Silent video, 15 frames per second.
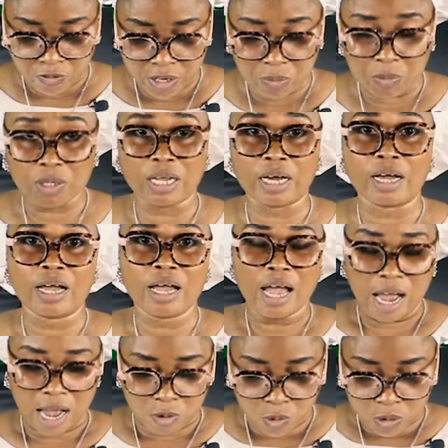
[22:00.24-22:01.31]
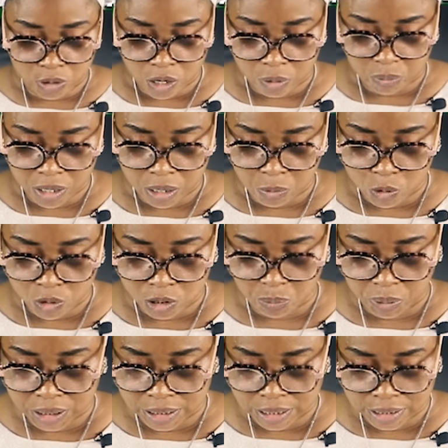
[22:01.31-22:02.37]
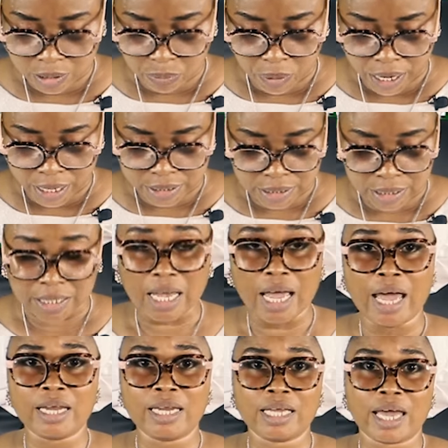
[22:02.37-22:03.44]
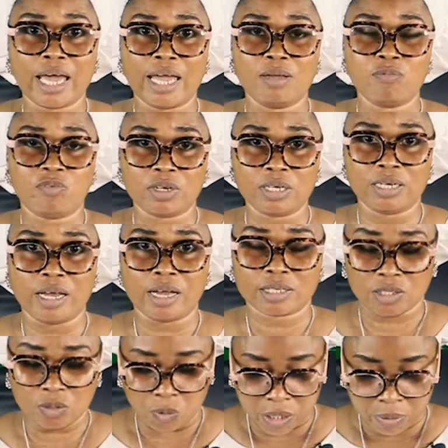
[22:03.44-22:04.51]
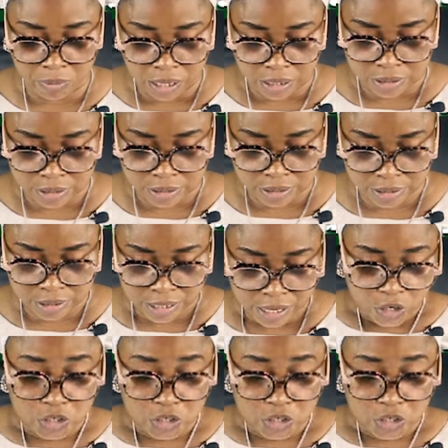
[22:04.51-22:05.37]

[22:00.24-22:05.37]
fibula and will not be able to participate in any game for the next 3 months.